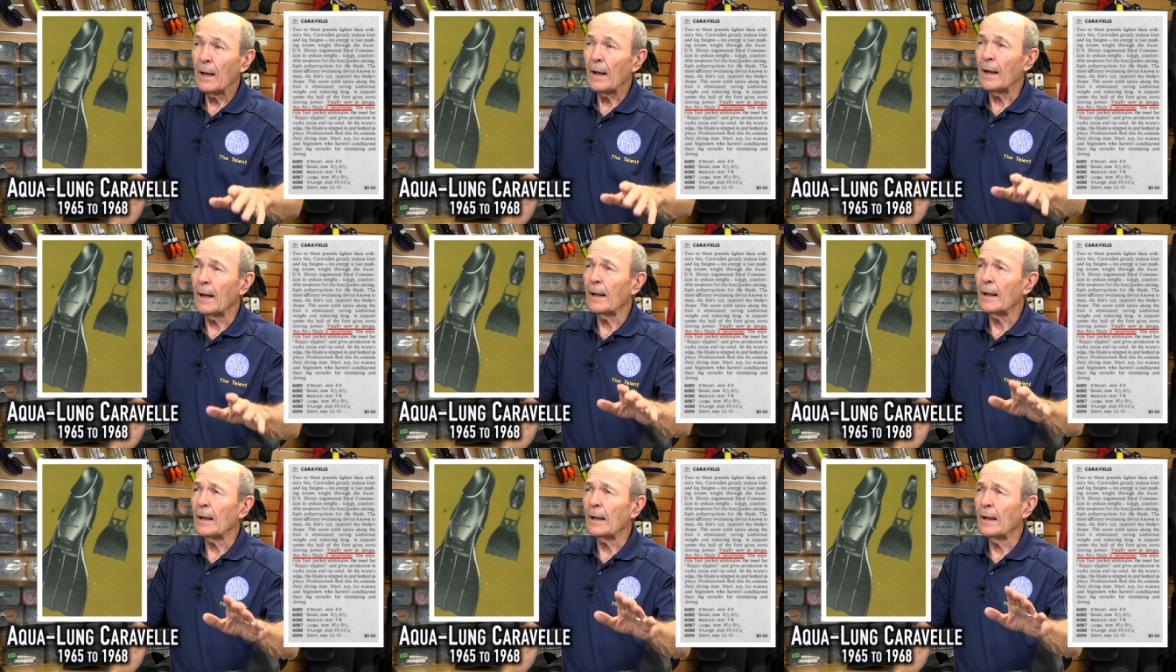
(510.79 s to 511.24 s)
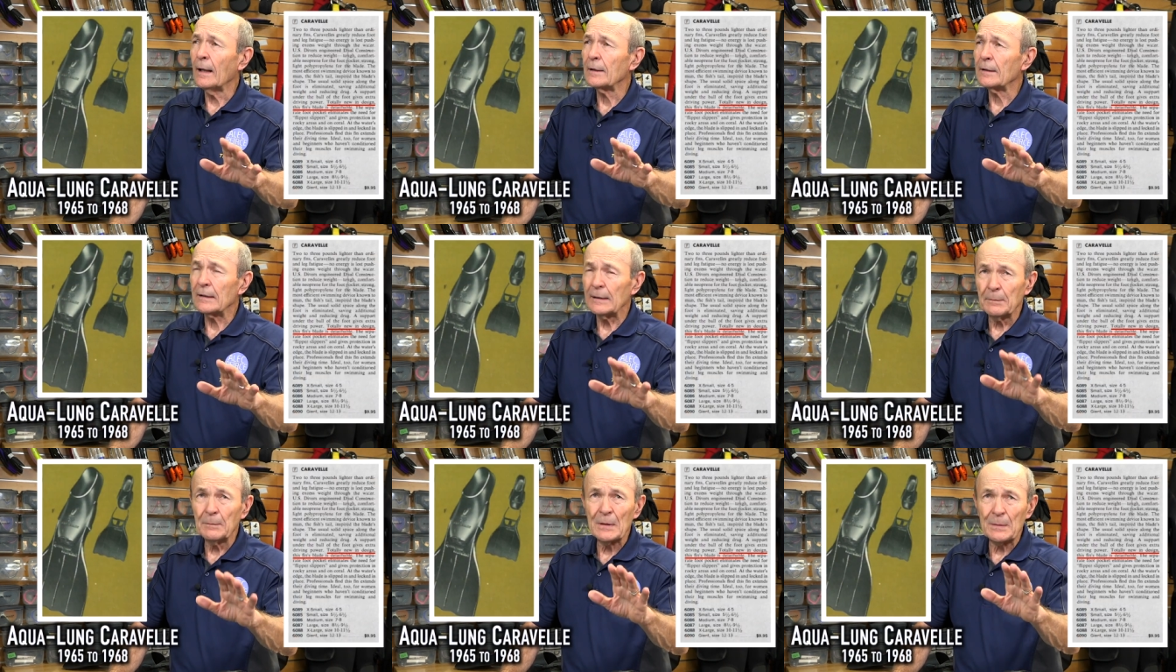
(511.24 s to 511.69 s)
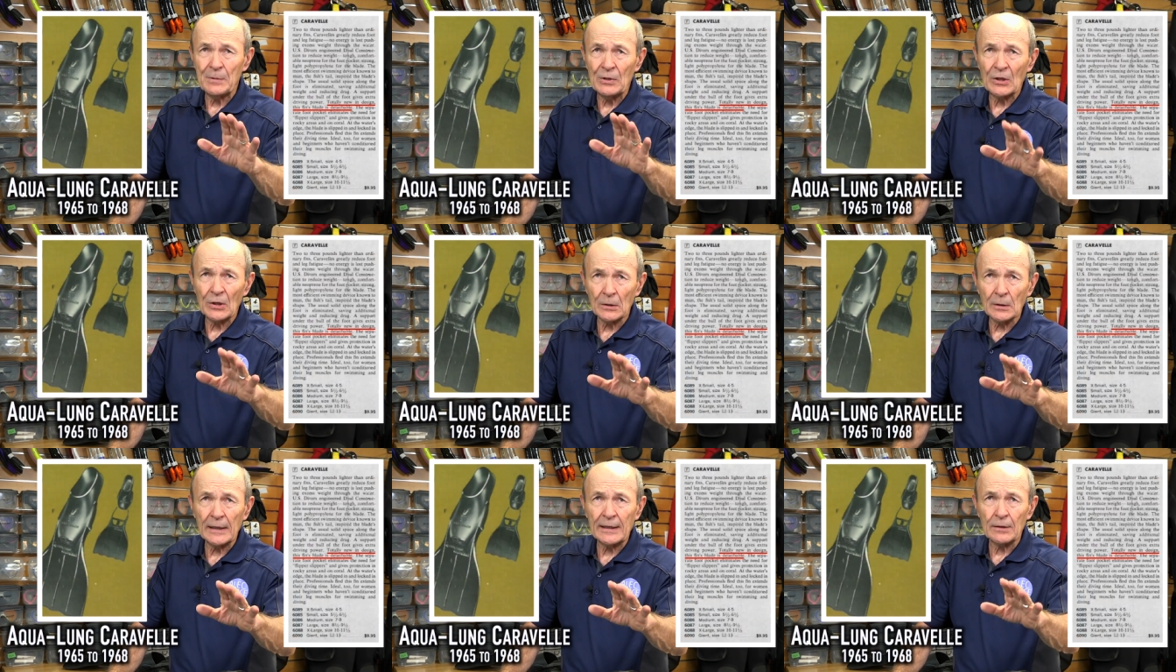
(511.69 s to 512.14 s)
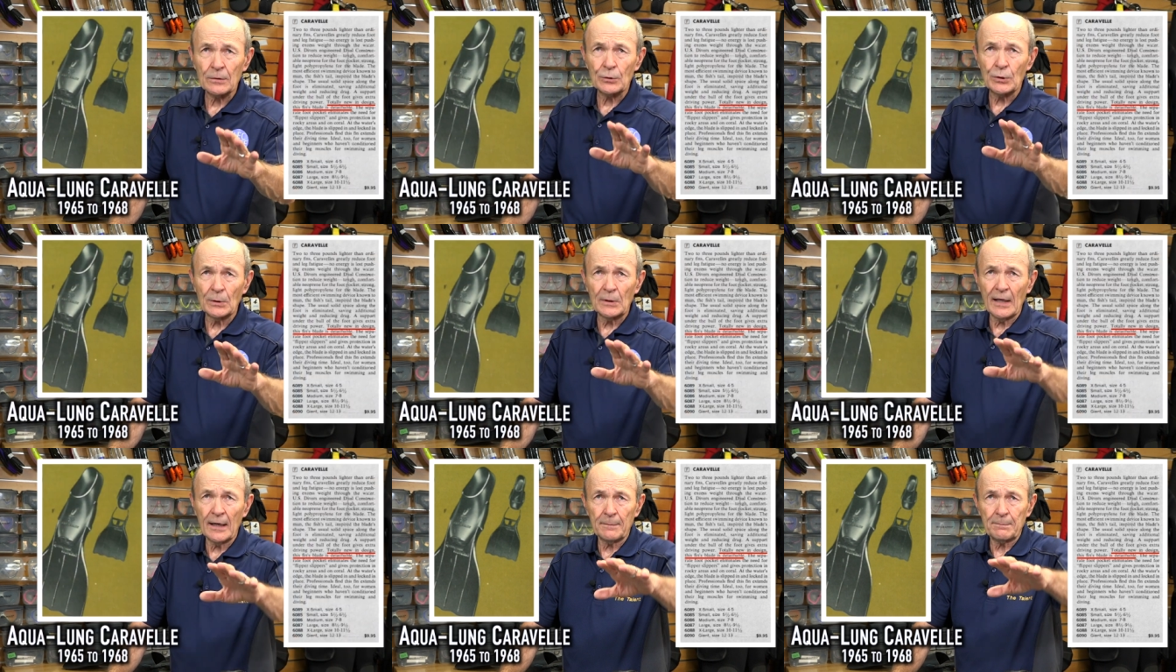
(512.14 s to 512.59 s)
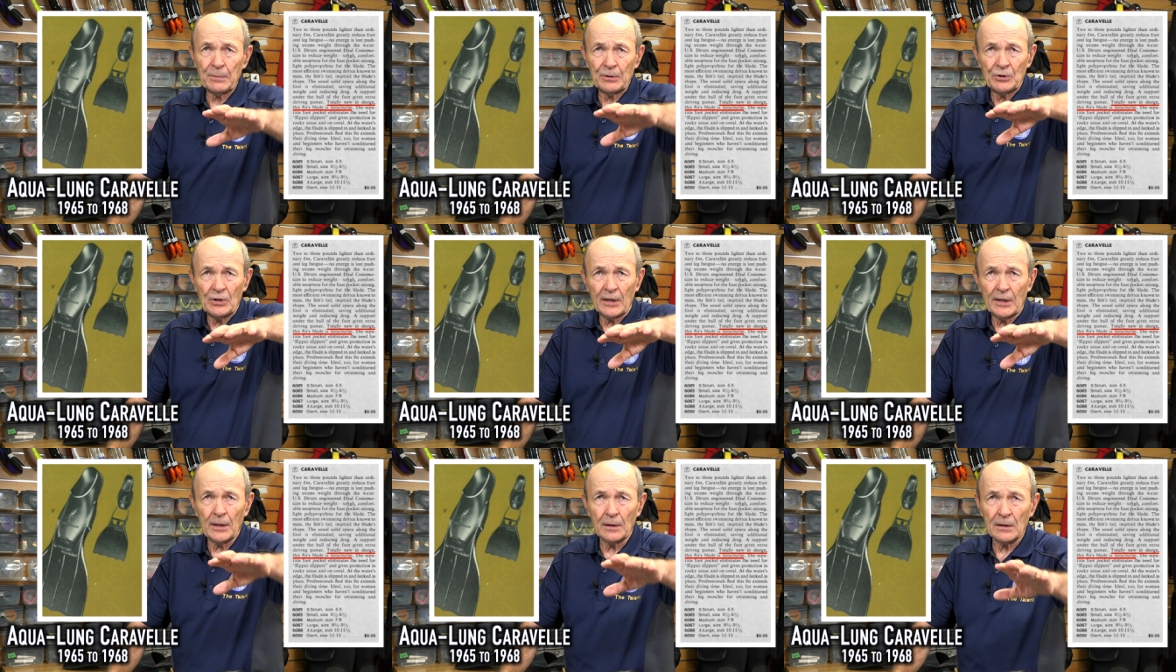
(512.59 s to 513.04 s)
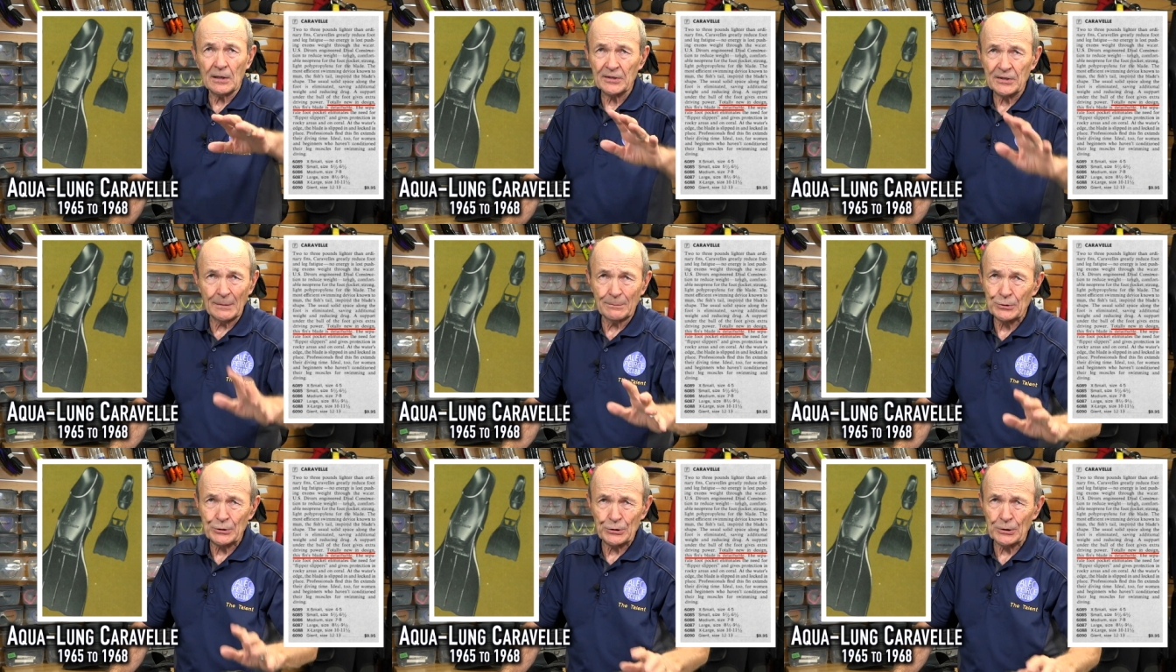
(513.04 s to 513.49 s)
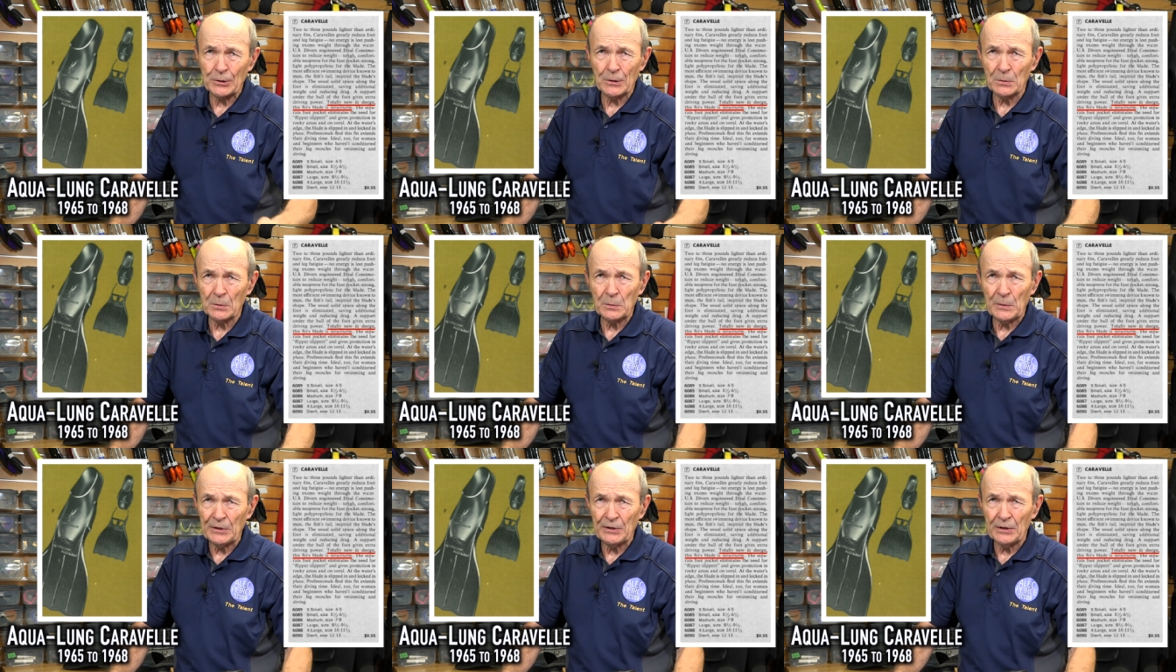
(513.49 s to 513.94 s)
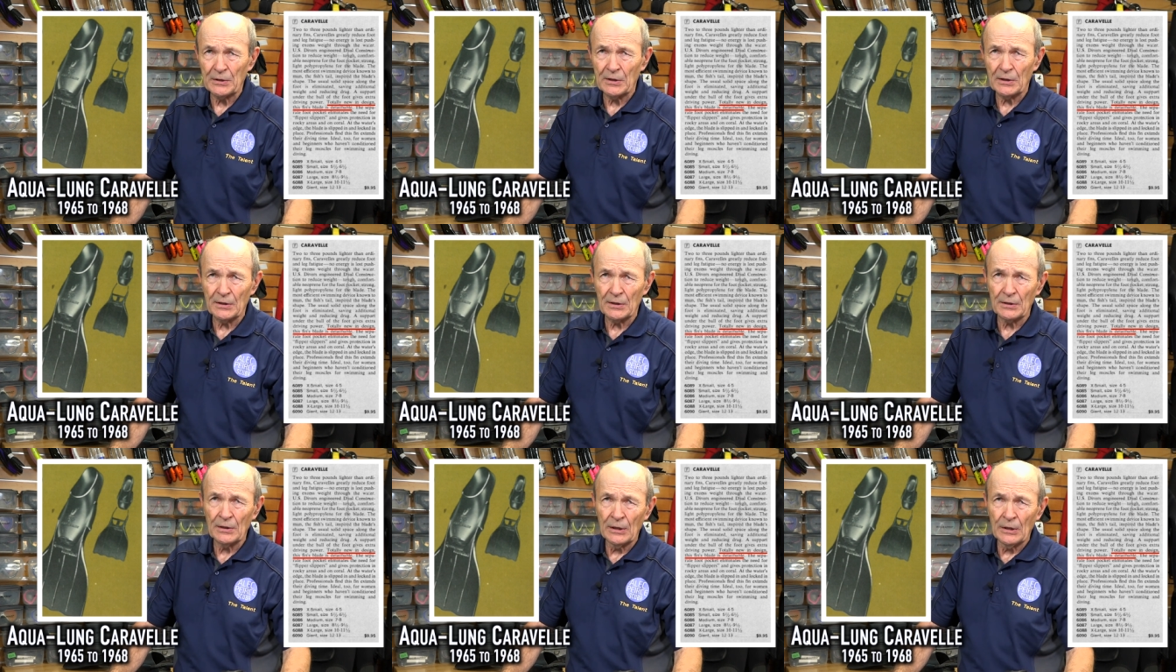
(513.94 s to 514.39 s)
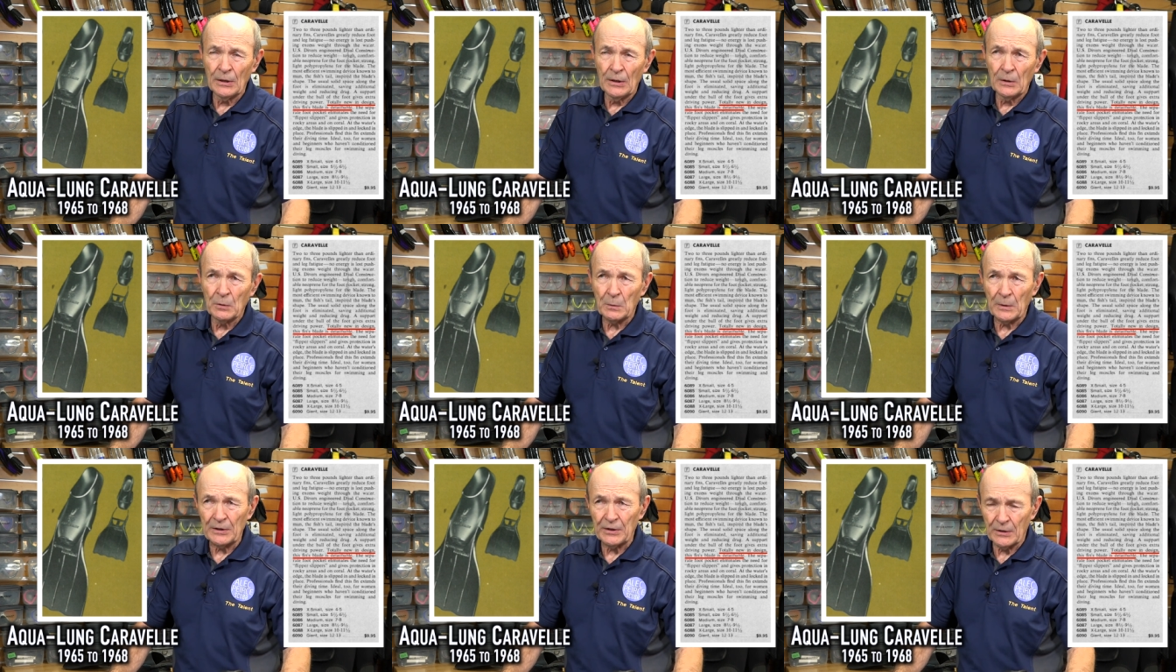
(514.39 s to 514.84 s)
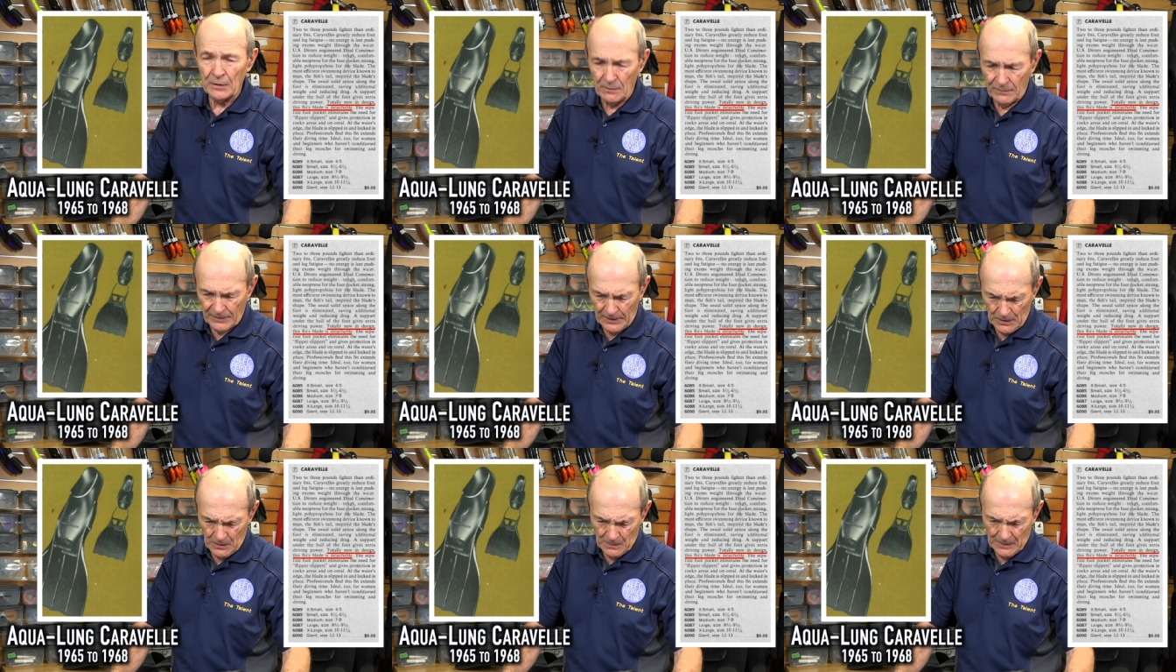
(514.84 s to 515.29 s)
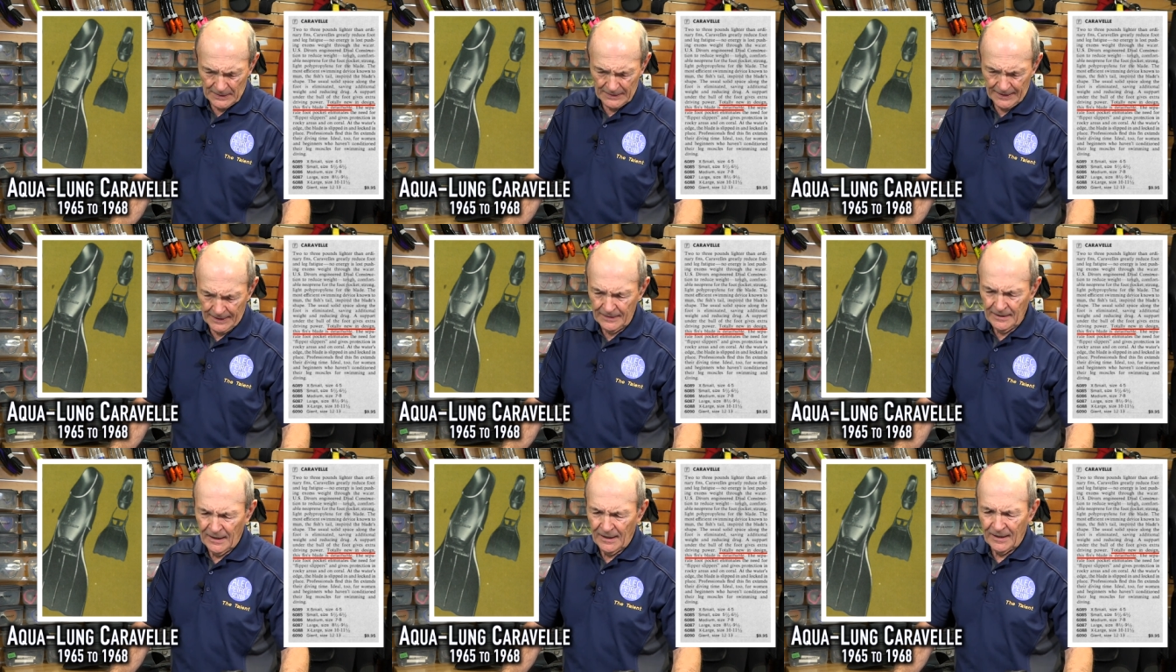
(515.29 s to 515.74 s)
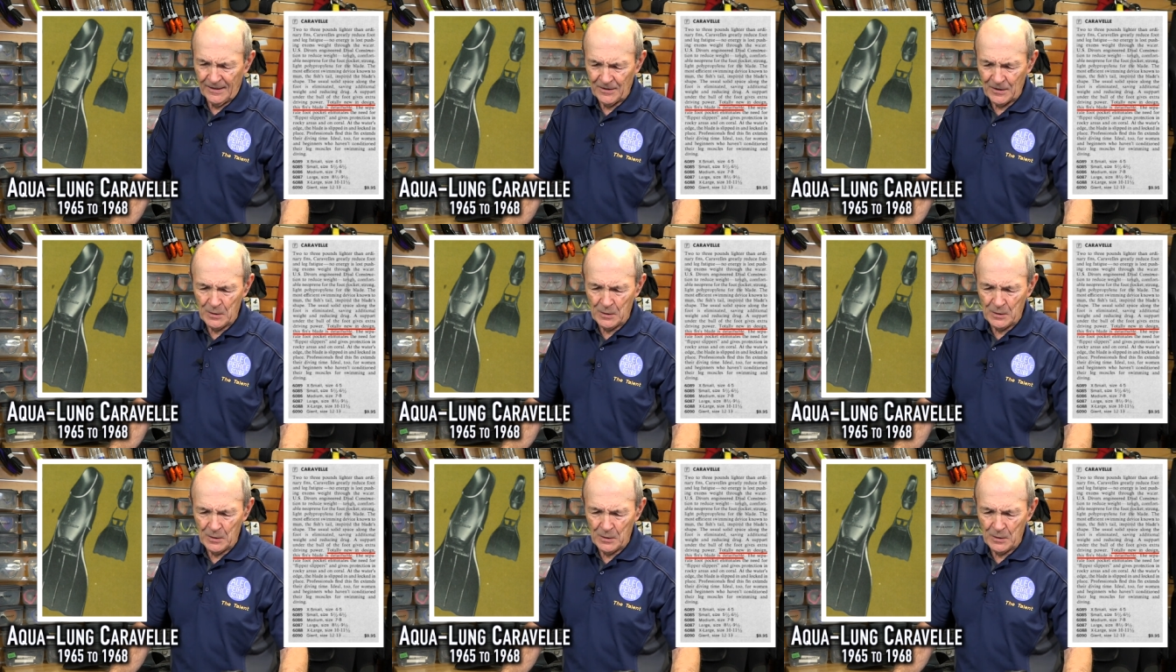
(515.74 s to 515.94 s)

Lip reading: And maybe a link to that particular, because I'm sure we did a video on that.